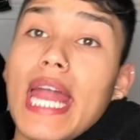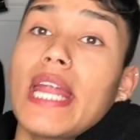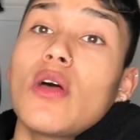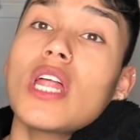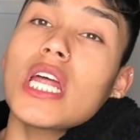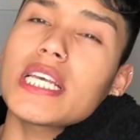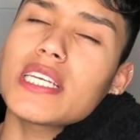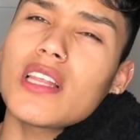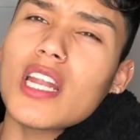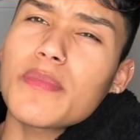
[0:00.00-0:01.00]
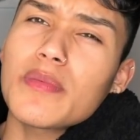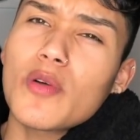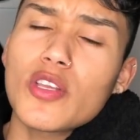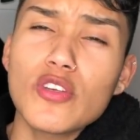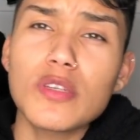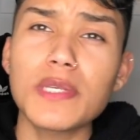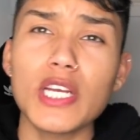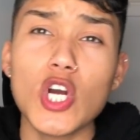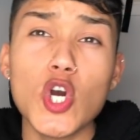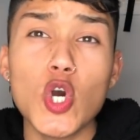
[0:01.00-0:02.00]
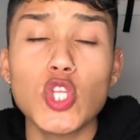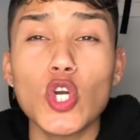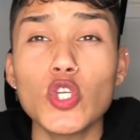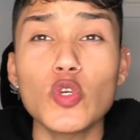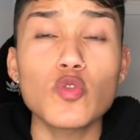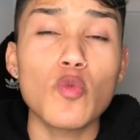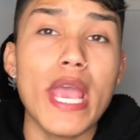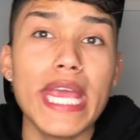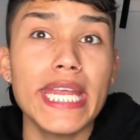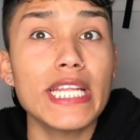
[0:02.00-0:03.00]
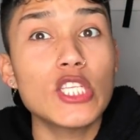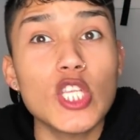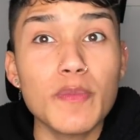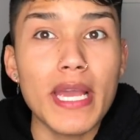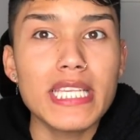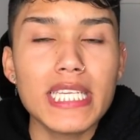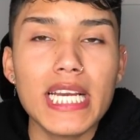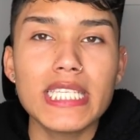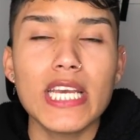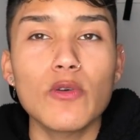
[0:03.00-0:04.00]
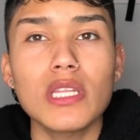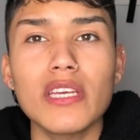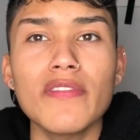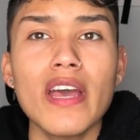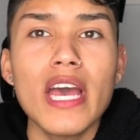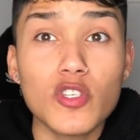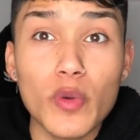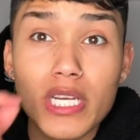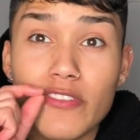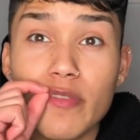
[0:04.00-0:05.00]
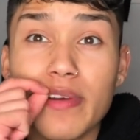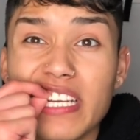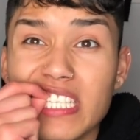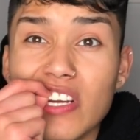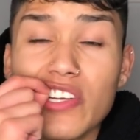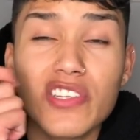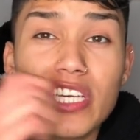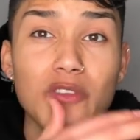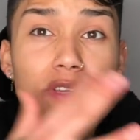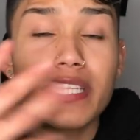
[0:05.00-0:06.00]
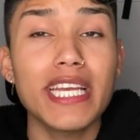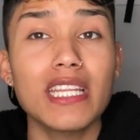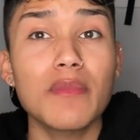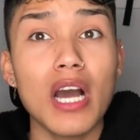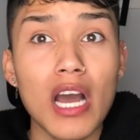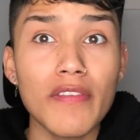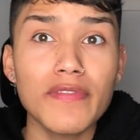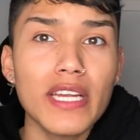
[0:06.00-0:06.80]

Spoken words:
And I see a lot of people on YouTube saying, oh, don't use whitening toothpaste because it will leave the squares of the braces on your teeth when you take them off.